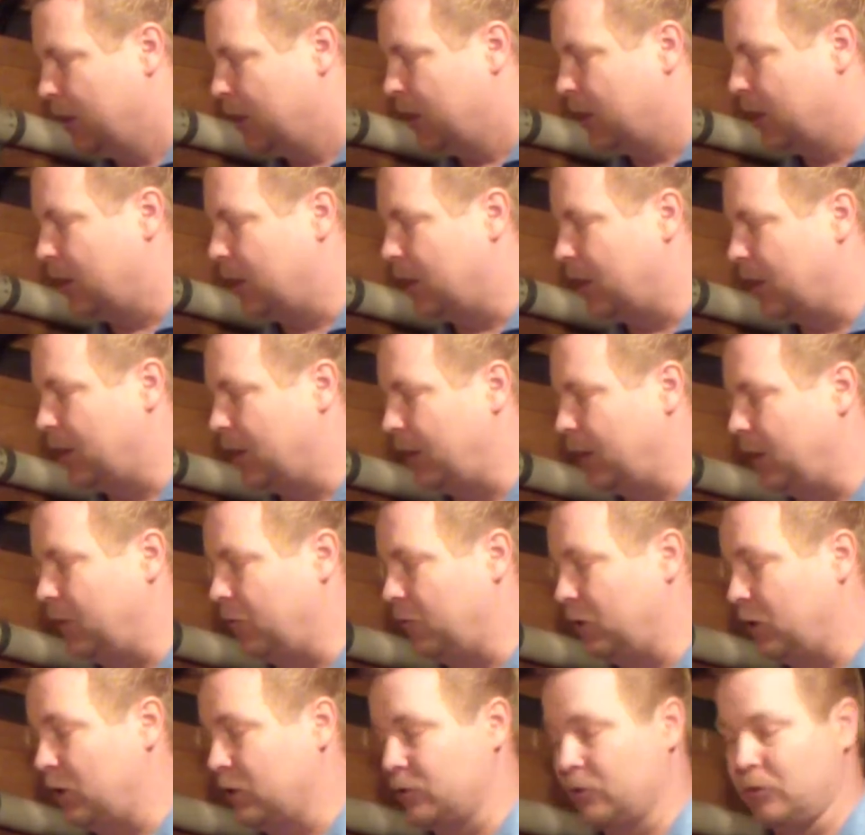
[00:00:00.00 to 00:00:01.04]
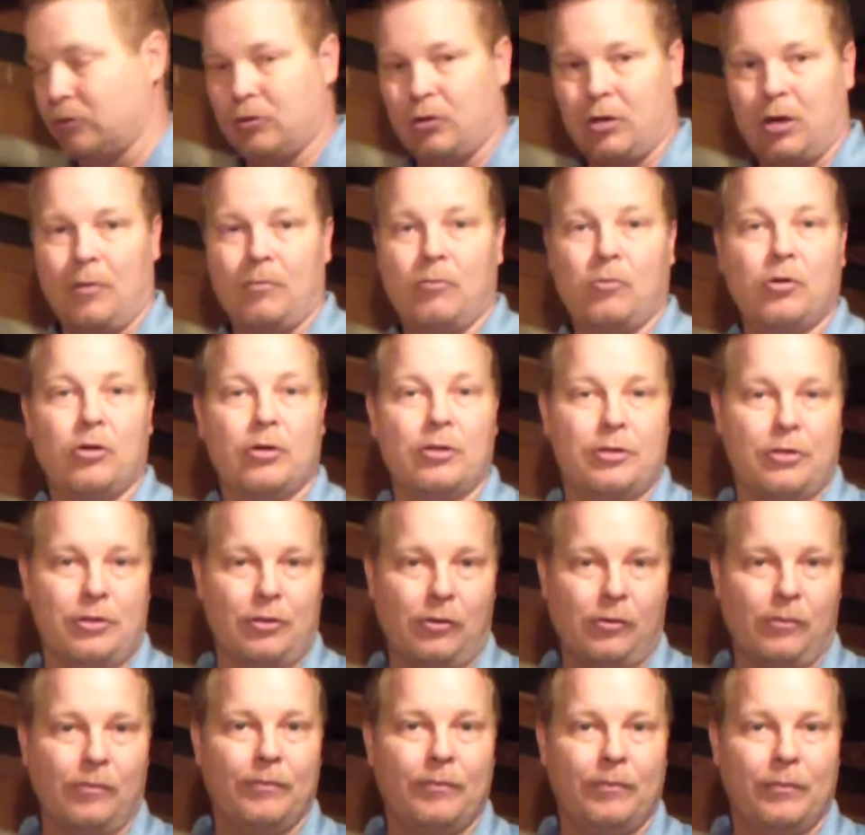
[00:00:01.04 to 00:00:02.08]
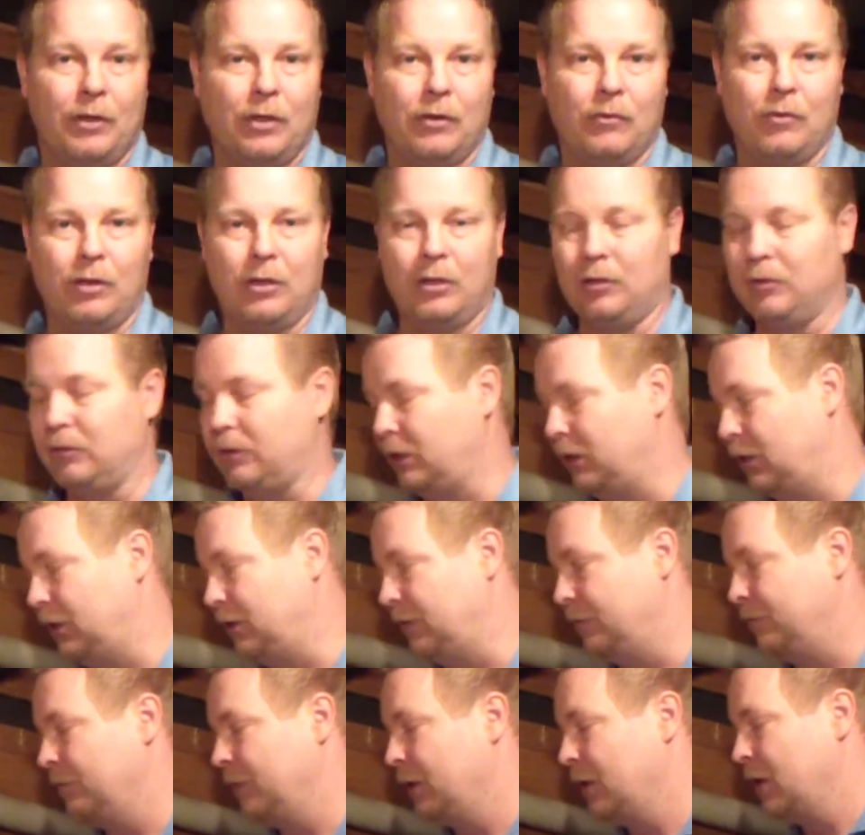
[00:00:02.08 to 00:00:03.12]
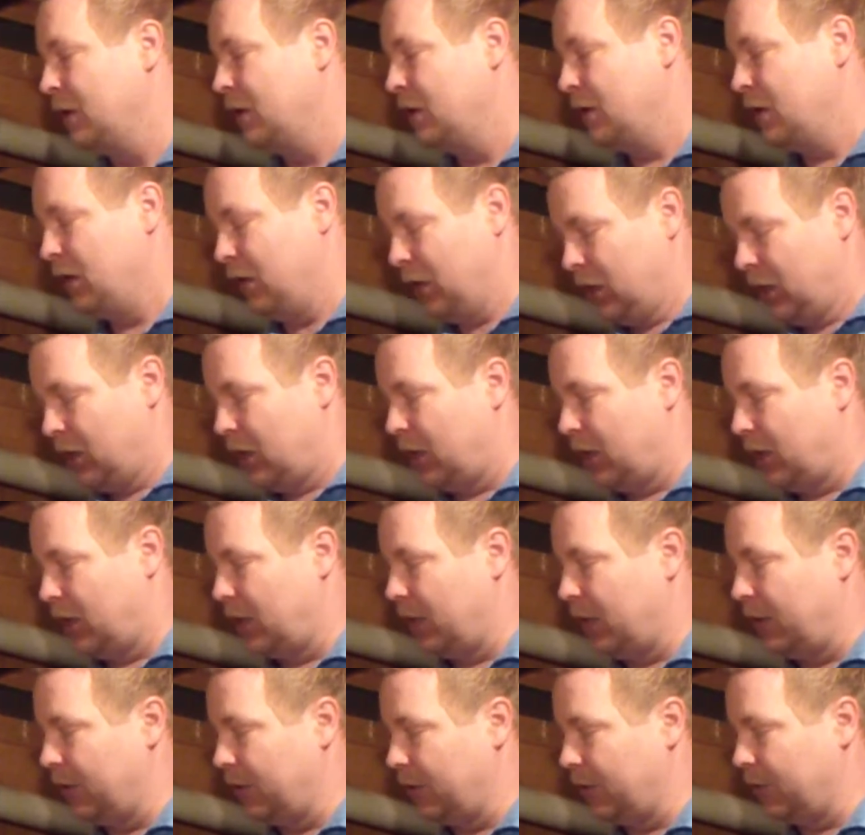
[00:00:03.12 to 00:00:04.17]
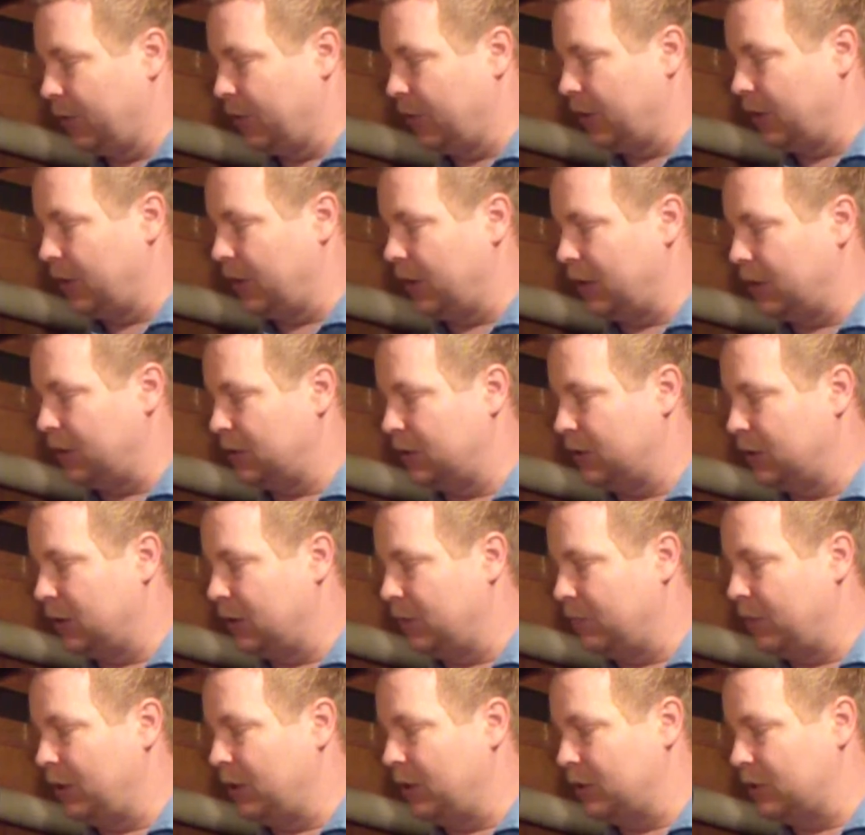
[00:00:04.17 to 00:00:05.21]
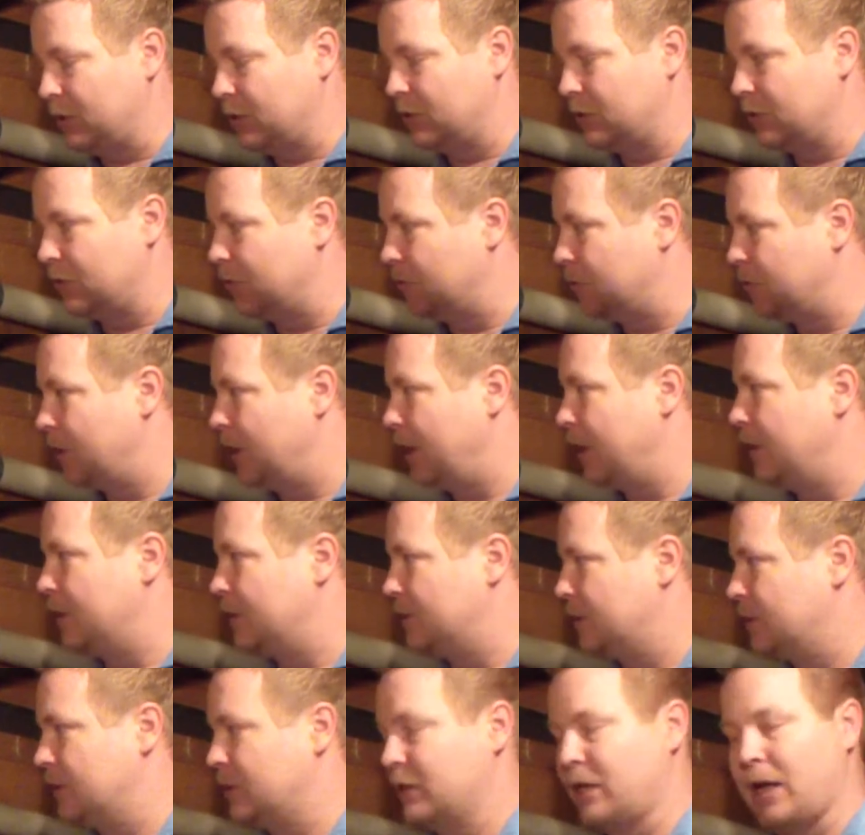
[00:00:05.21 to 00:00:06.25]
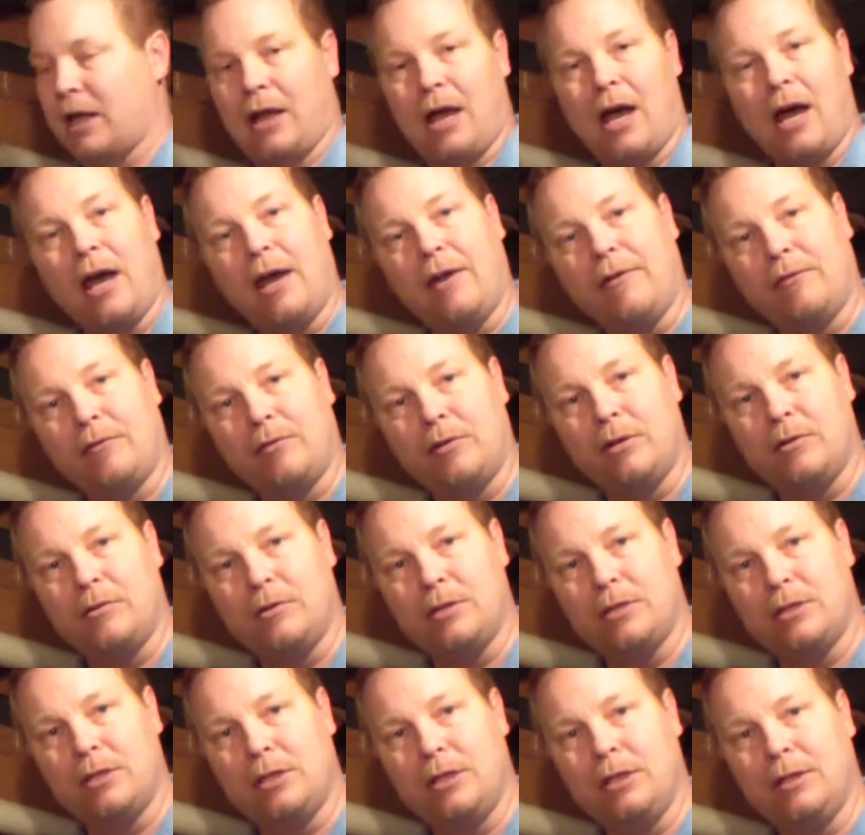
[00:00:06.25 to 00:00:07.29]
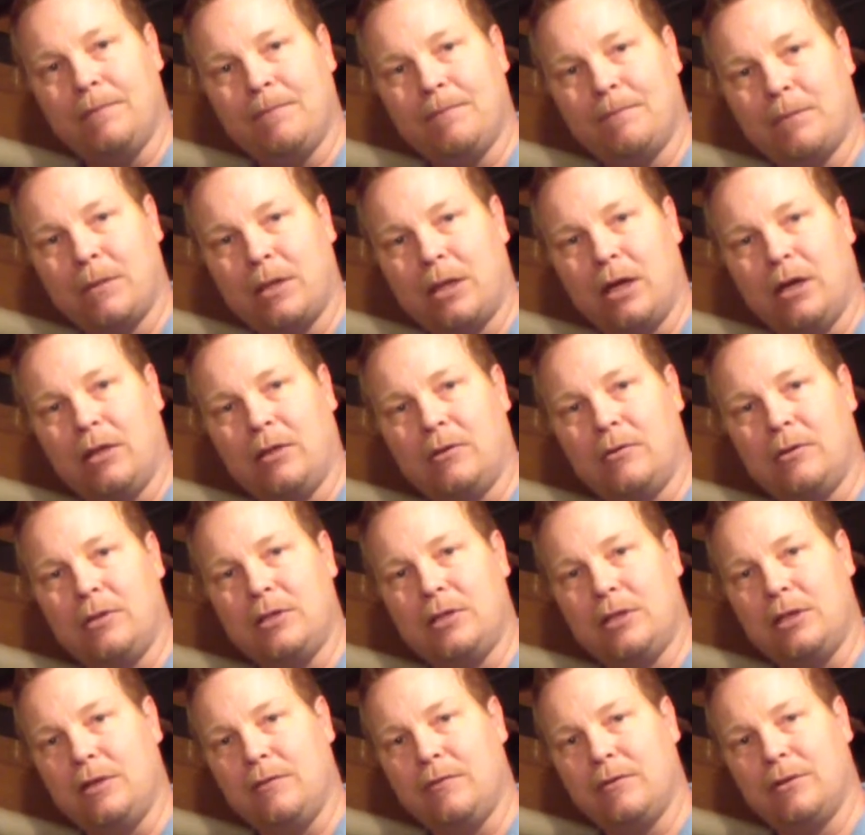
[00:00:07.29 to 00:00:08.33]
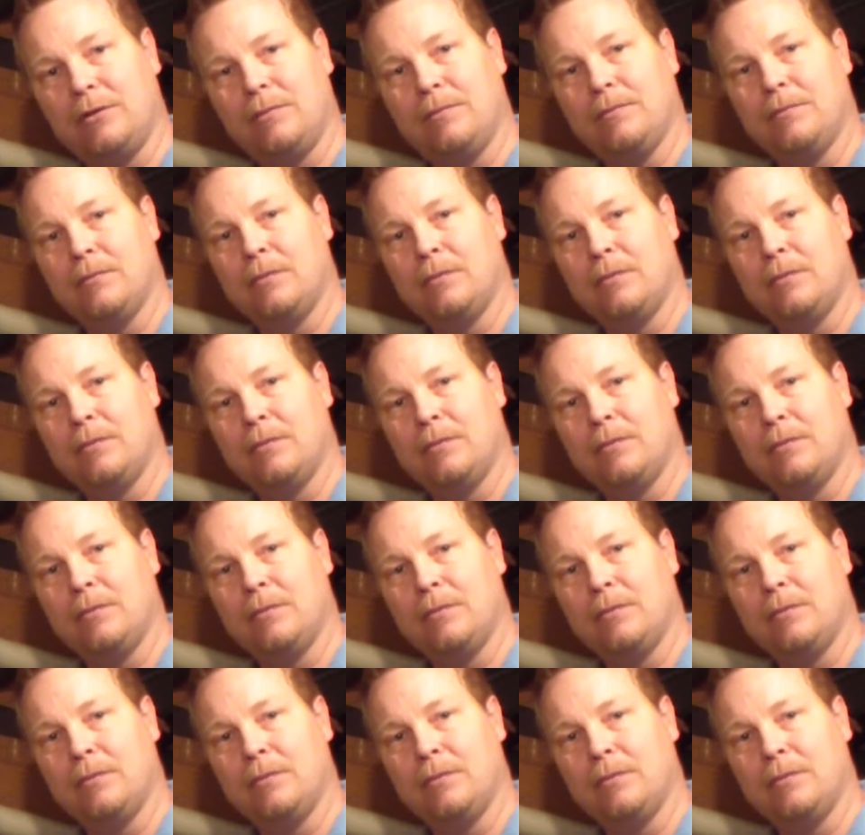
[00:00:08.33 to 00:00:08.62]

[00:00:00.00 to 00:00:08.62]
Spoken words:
and it would also draw more soap than what you'd need. Another thing that makes this so great is it's got a high frequency on the receiver.